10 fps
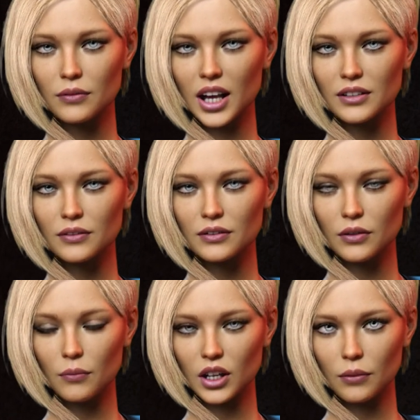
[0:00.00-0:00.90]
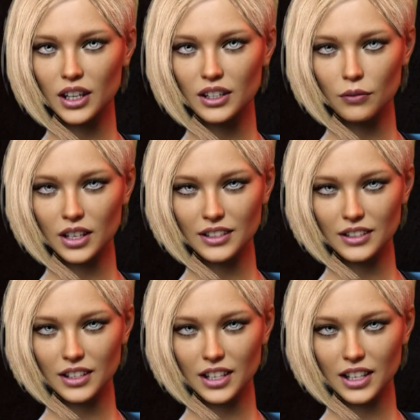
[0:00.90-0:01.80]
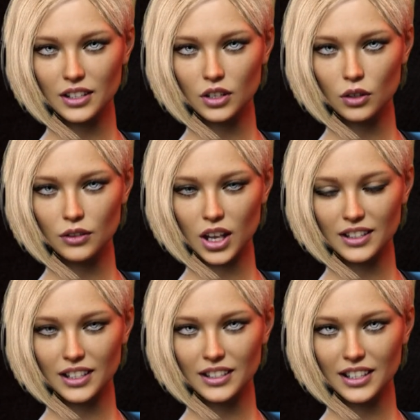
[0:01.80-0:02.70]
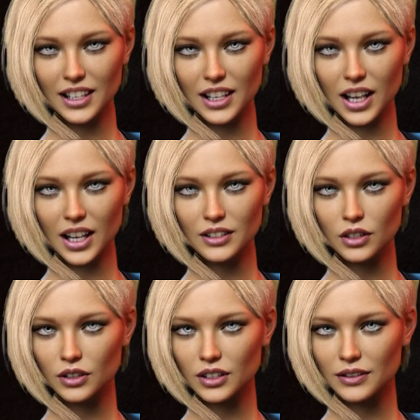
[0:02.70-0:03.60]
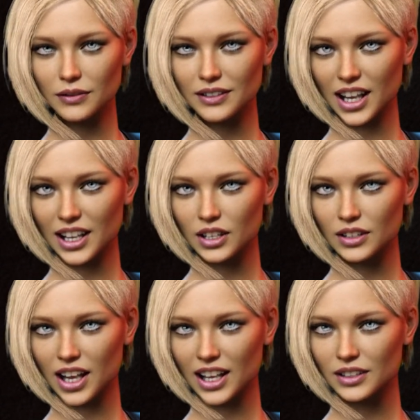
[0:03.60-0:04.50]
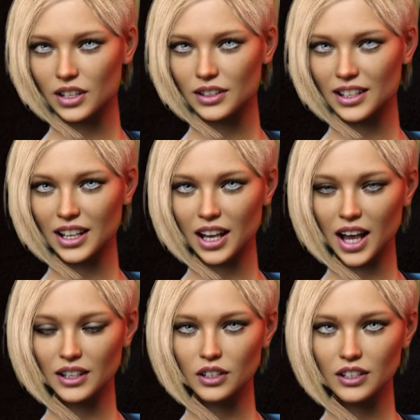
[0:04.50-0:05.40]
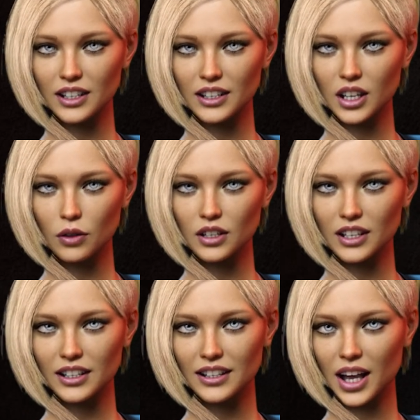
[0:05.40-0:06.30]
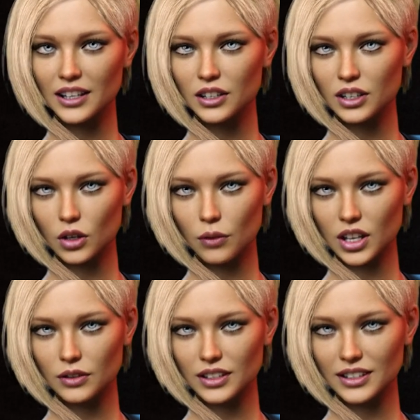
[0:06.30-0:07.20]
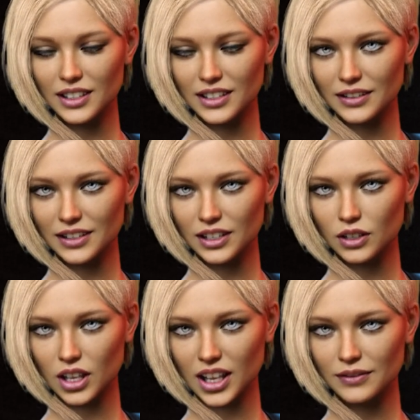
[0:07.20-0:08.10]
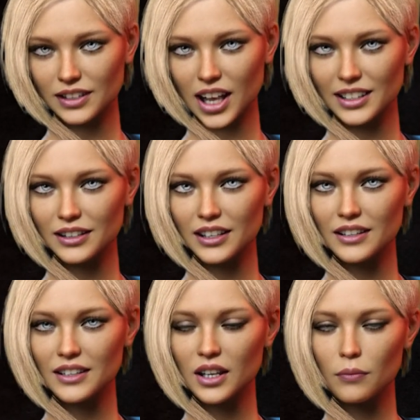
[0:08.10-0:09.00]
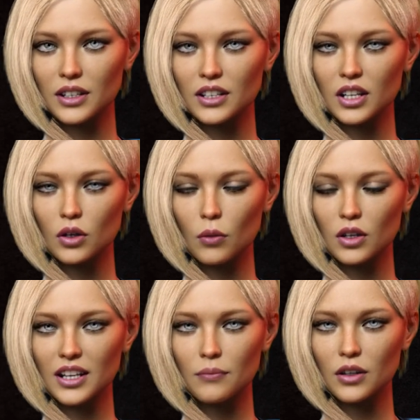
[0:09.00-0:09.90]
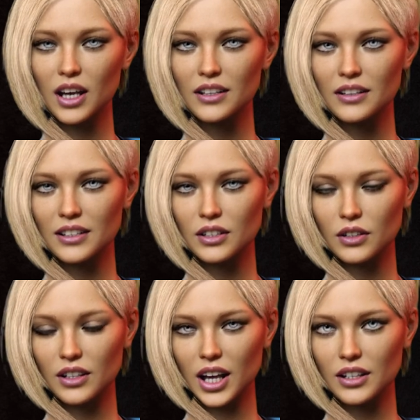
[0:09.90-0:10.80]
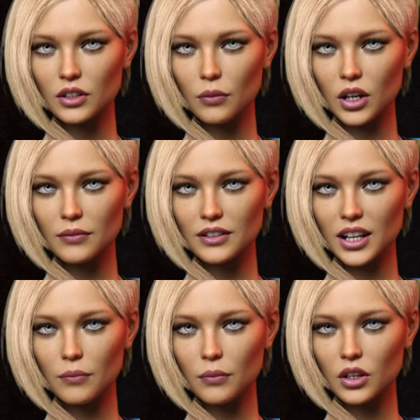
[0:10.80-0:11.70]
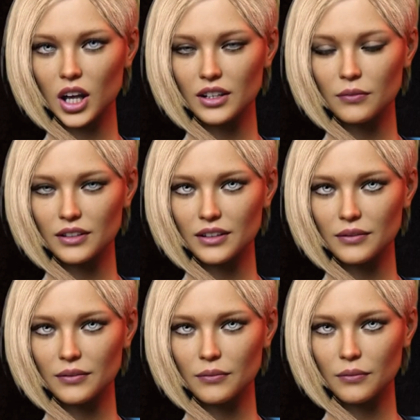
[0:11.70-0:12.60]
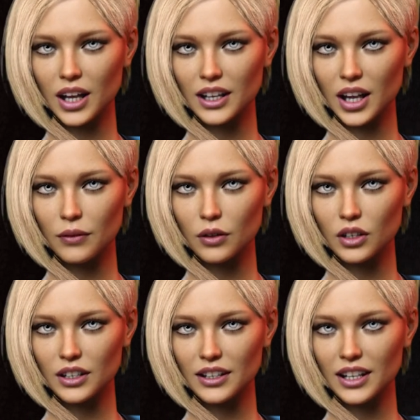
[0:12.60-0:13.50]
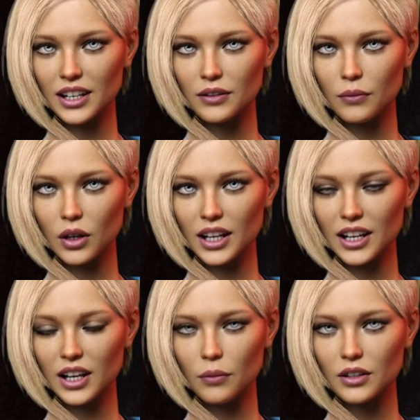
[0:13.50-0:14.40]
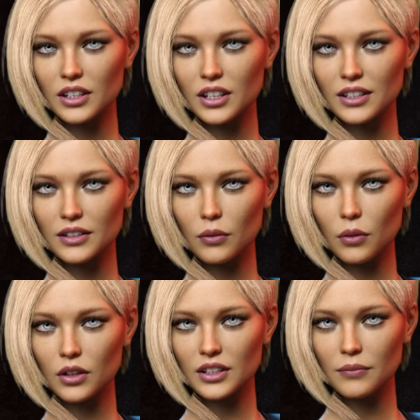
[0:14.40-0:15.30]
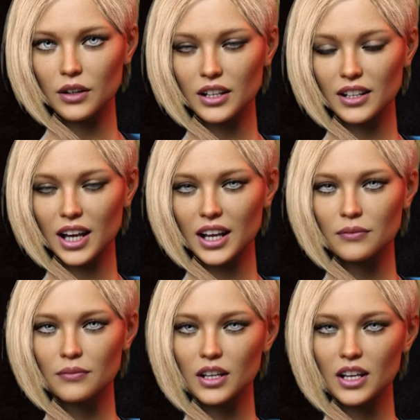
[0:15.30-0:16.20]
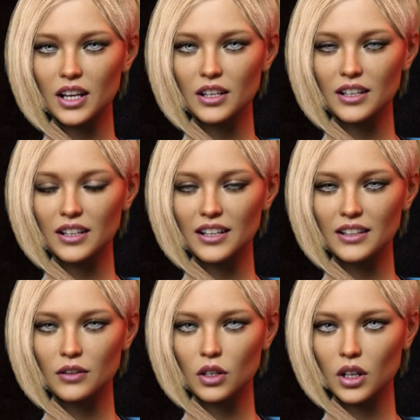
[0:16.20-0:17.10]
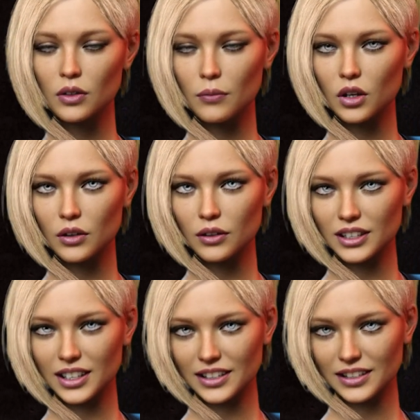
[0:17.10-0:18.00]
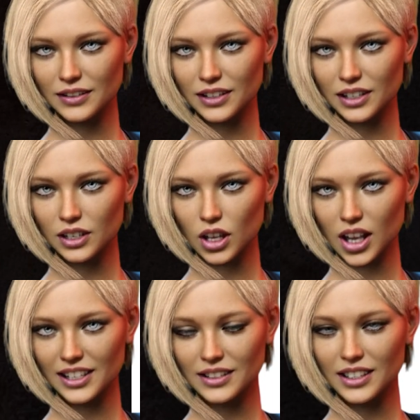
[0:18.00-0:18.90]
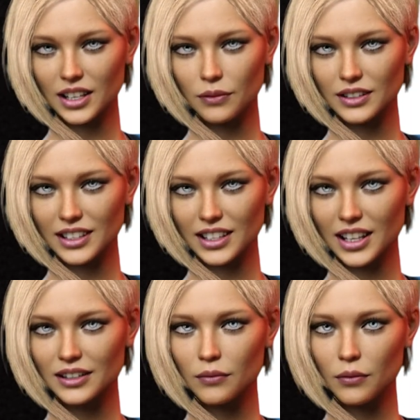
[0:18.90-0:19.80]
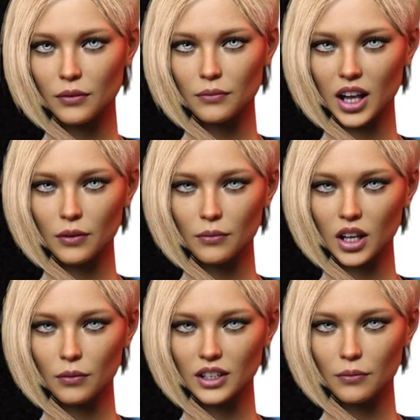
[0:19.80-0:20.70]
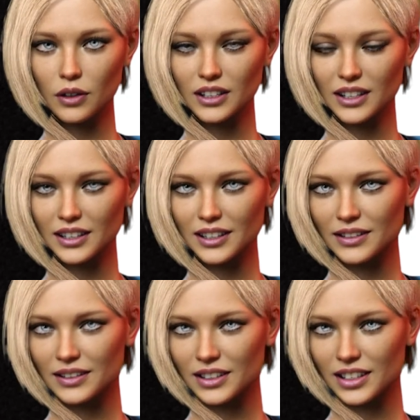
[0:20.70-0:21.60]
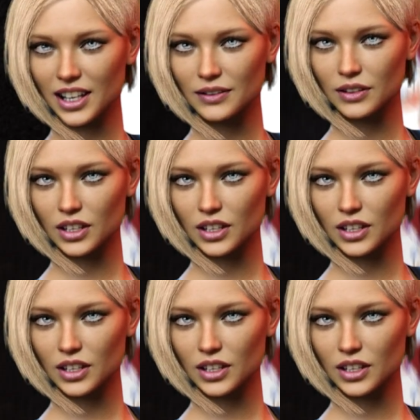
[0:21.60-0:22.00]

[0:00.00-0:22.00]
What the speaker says: left of the Publish button, you'll find a gear icon. Click on the icon and you'll see the option to schedule your post. You can even add a teaser image that will be displayed until your scheduled post time arrives. At that point, the main images will be displayed live and the teaser will be removed. Your last step is to click the big red Publish button. If you